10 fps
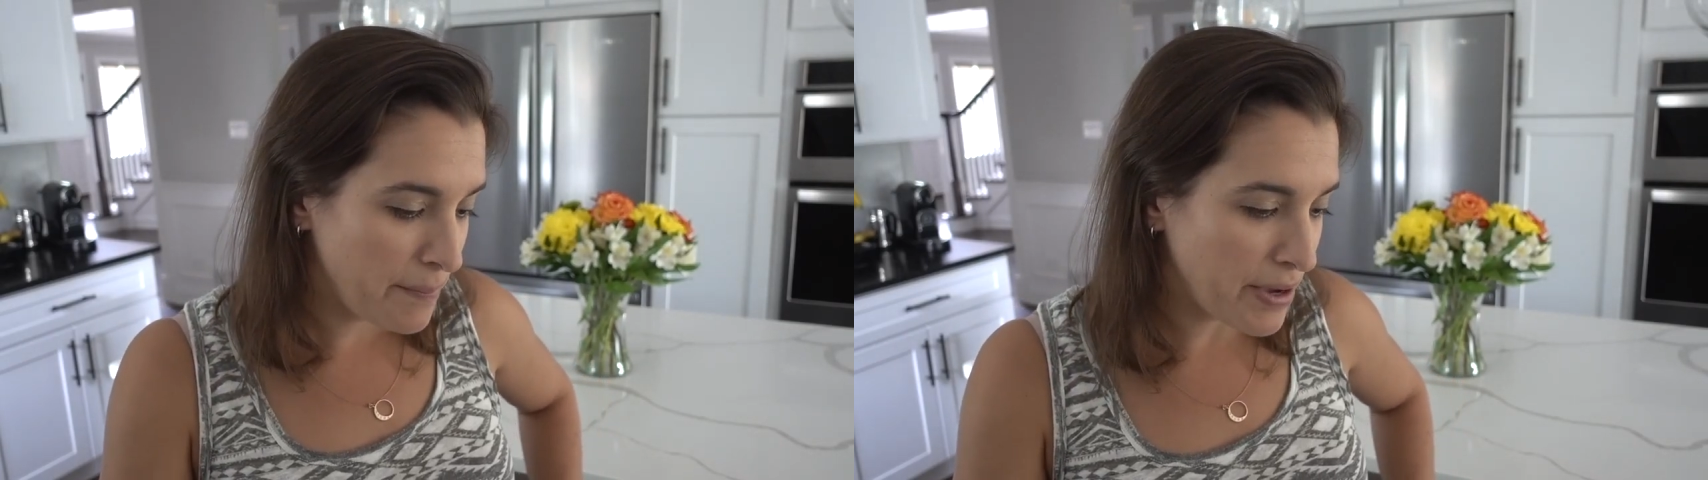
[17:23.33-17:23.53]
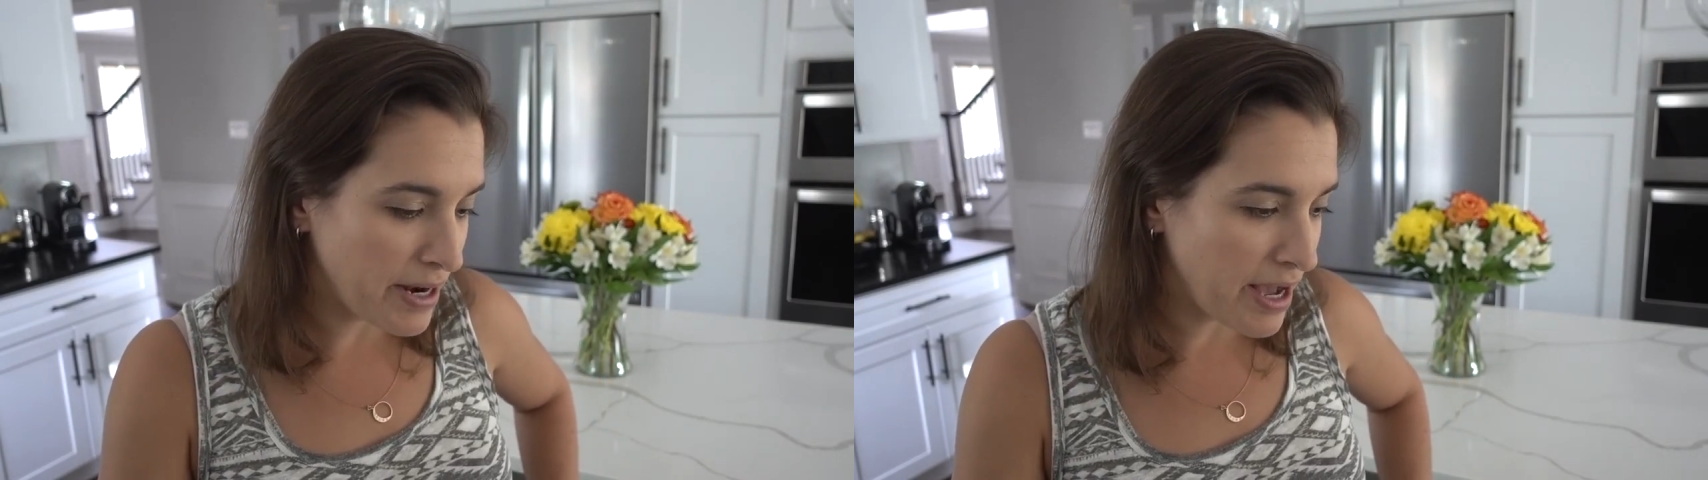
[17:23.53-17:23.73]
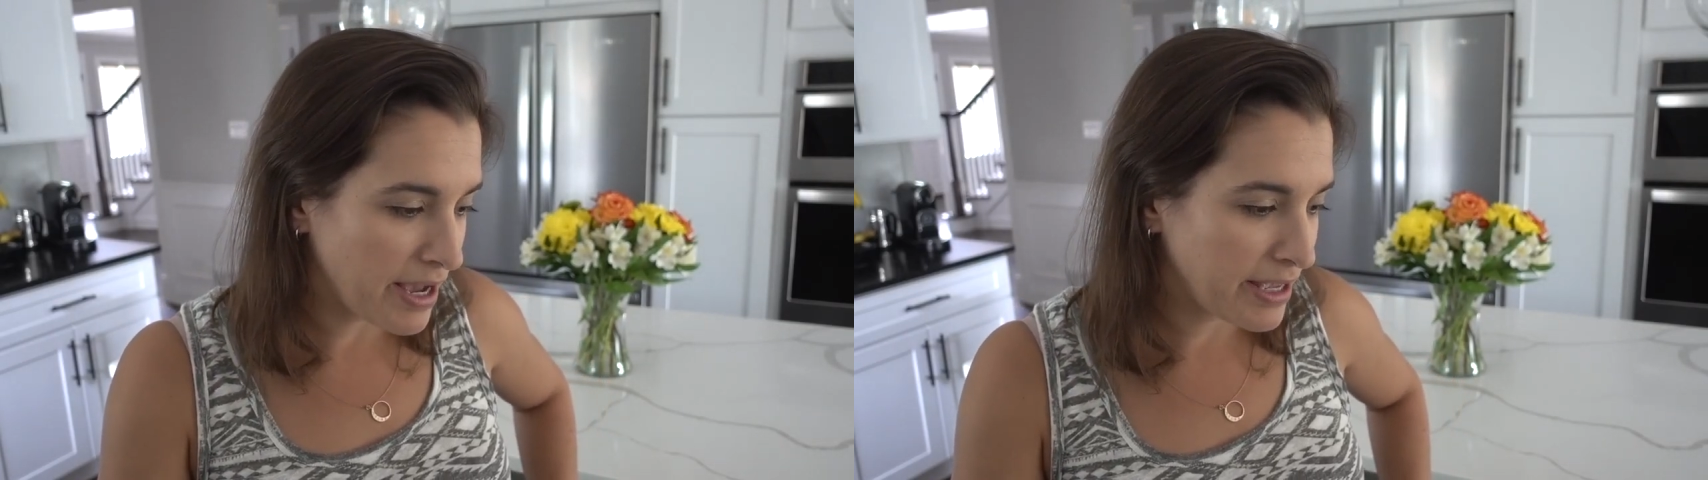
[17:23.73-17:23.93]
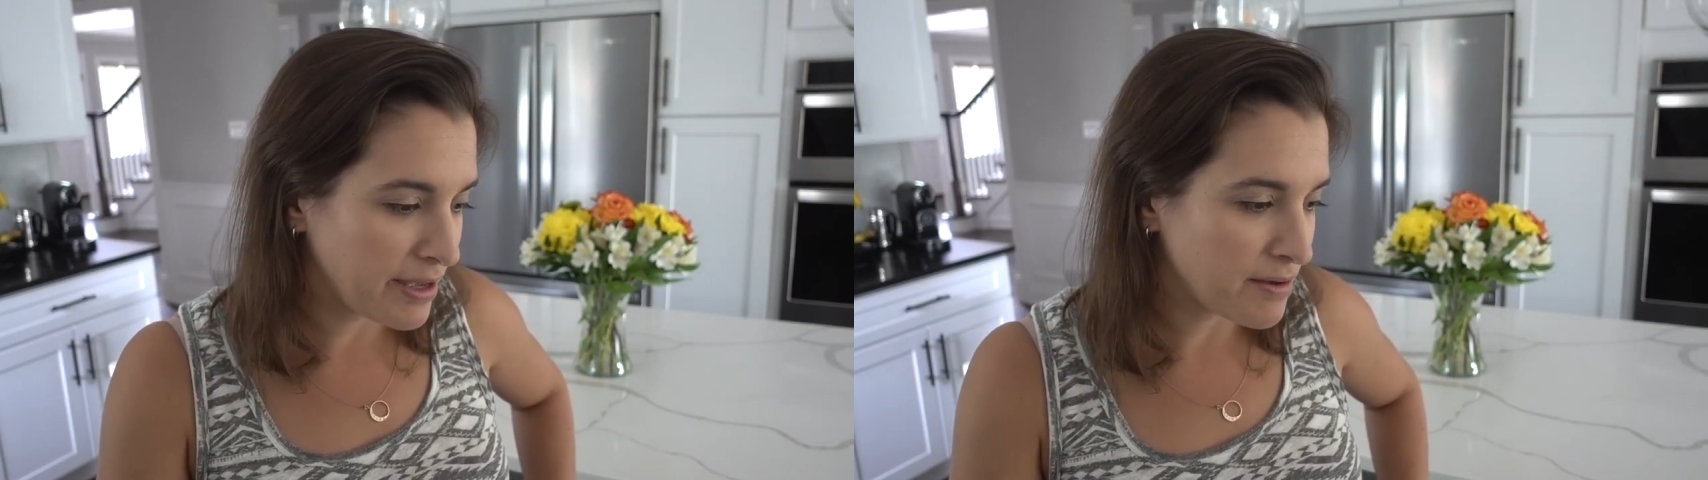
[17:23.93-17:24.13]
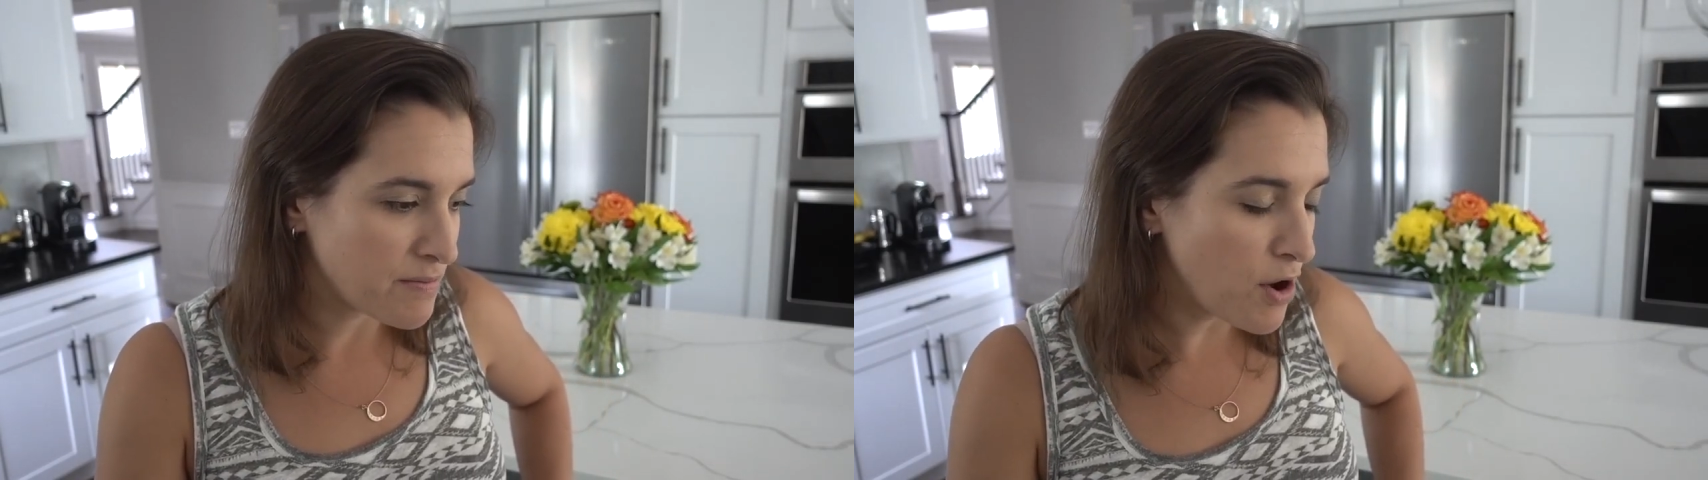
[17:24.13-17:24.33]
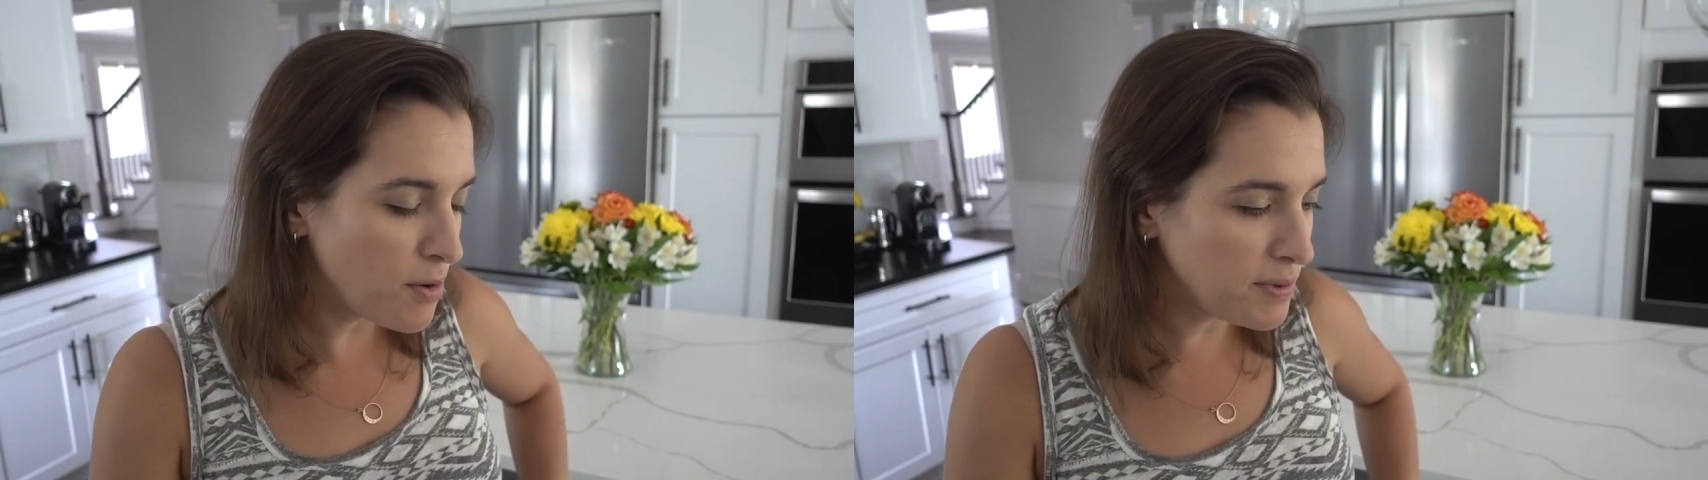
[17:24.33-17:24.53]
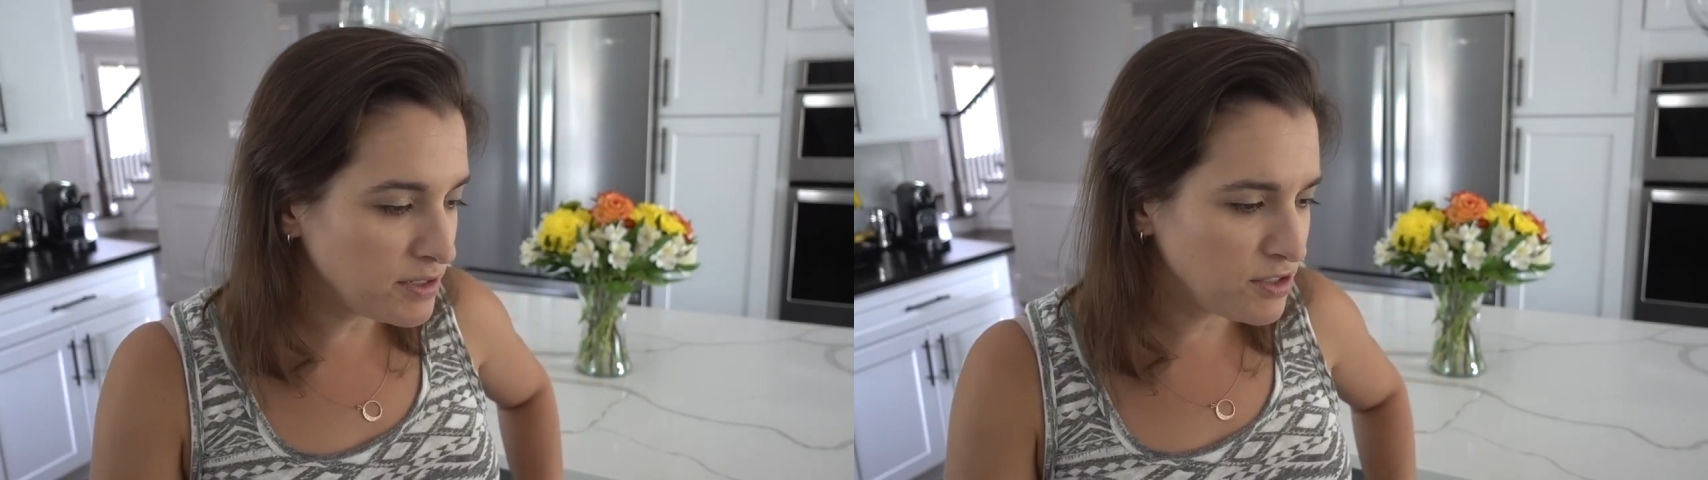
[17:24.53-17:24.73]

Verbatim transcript: but I am open